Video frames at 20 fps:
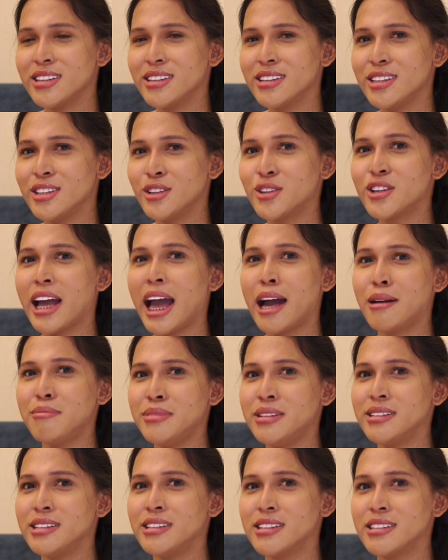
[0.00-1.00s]
your
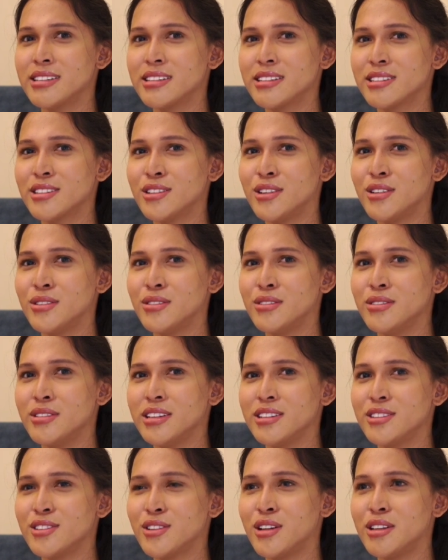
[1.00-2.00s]
happiness. So
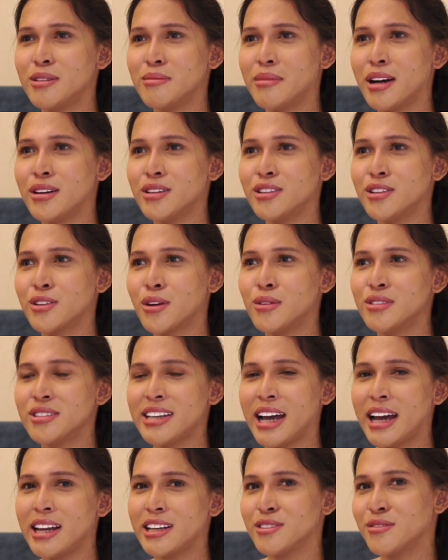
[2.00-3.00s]
it's all about your own
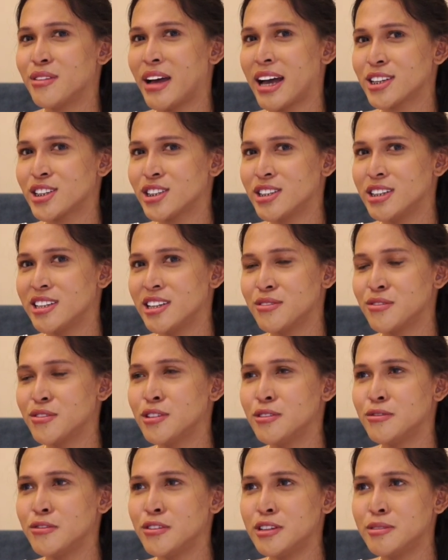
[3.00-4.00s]
satisfaction and
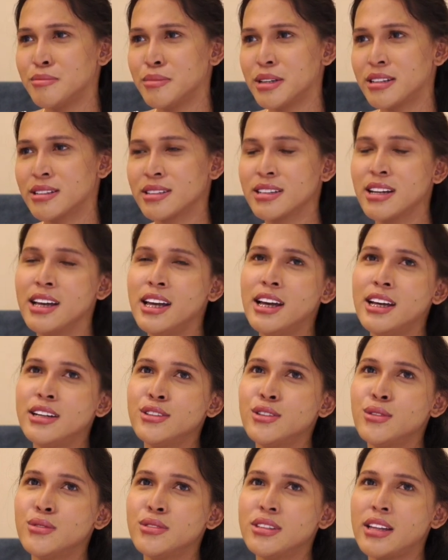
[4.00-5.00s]
fulfillment.
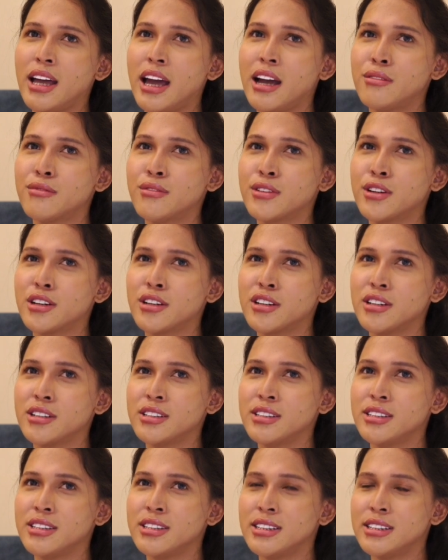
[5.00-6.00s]
Don't ever
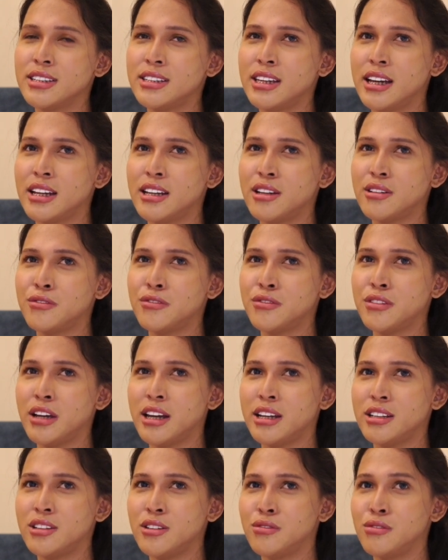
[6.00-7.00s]
get
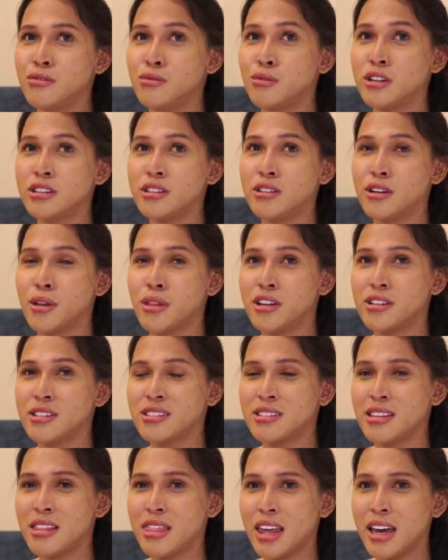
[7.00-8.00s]
afraid of what
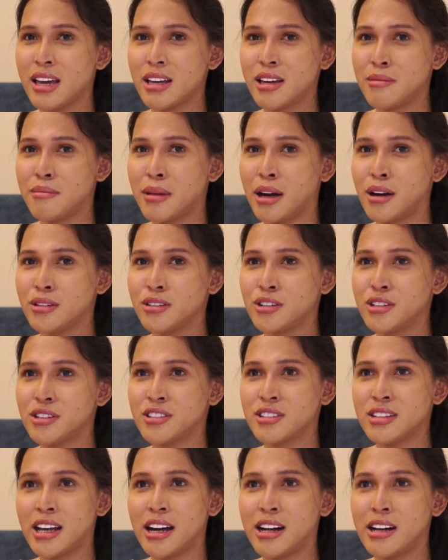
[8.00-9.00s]
others think about
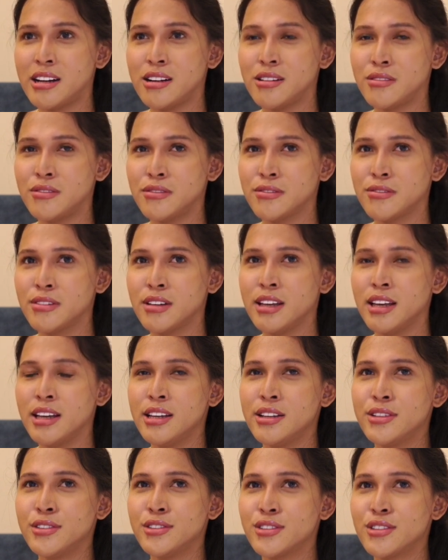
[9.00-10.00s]
yourself.
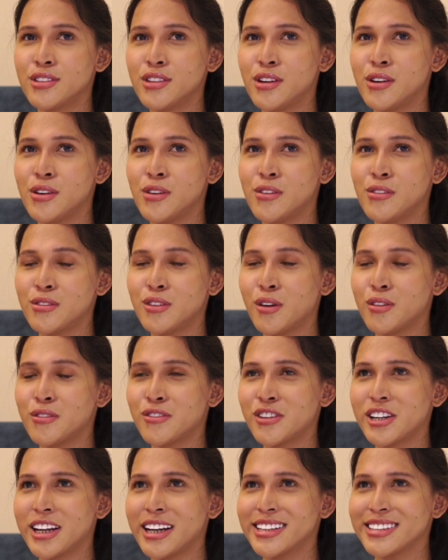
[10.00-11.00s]
So go
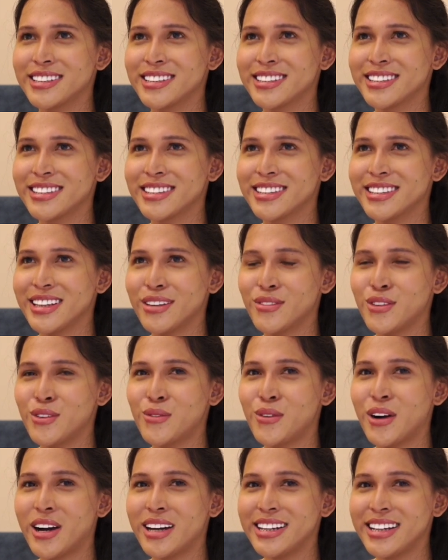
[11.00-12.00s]
for it. If you
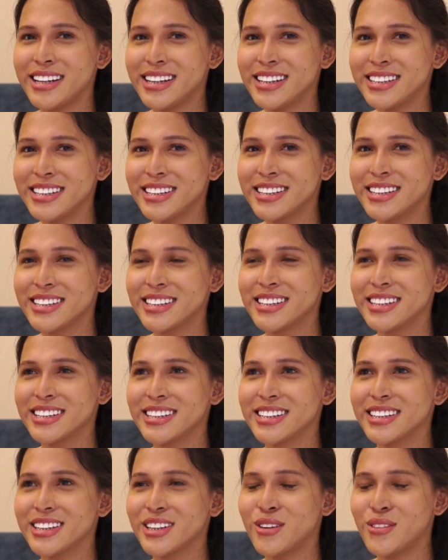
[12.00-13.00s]
want it,
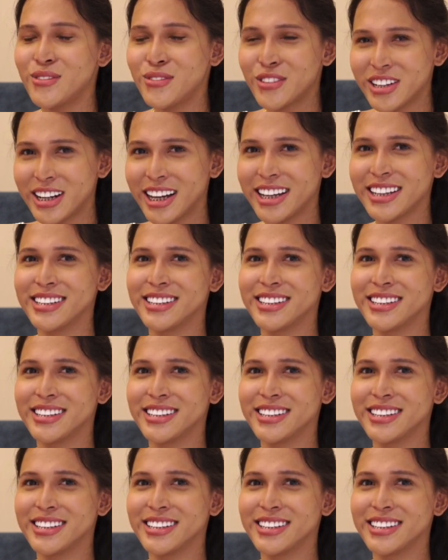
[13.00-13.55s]
go for it.